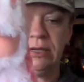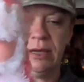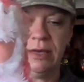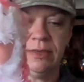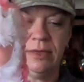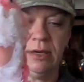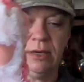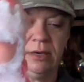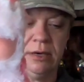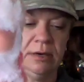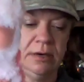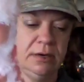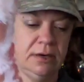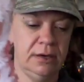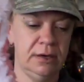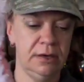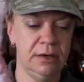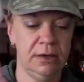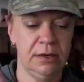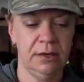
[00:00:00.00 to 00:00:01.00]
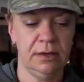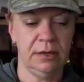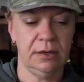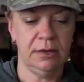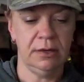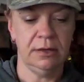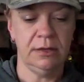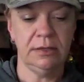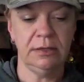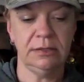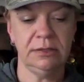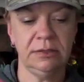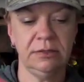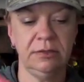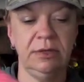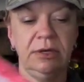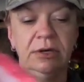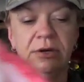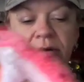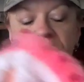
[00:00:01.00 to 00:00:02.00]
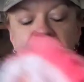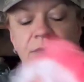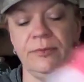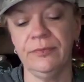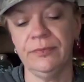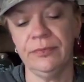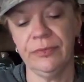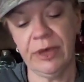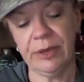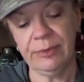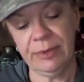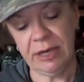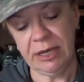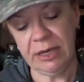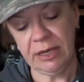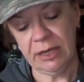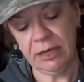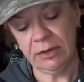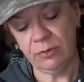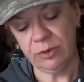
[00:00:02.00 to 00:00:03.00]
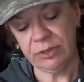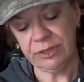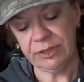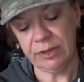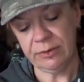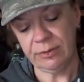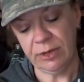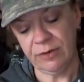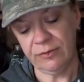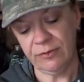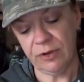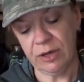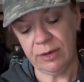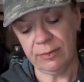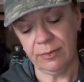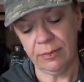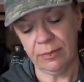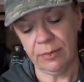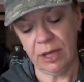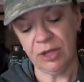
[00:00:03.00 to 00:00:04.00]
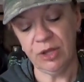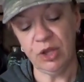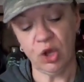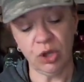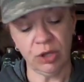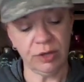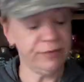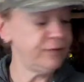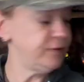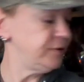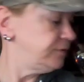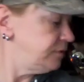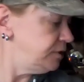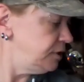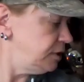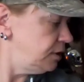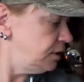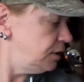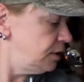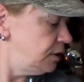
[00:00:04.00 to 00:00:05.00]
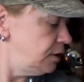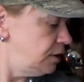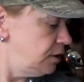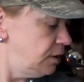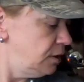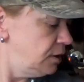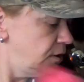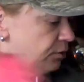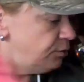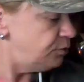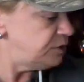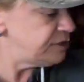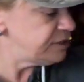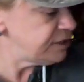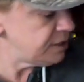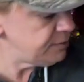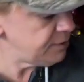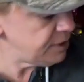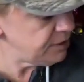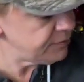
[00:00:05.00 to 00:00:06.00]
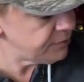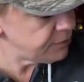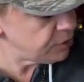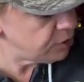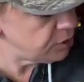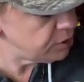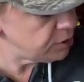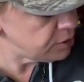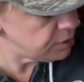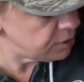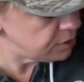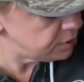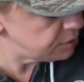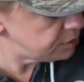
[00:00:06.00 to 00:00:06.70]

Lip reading: I think. So here I paid, what did I pay for him? $1.50. What did I pay for her?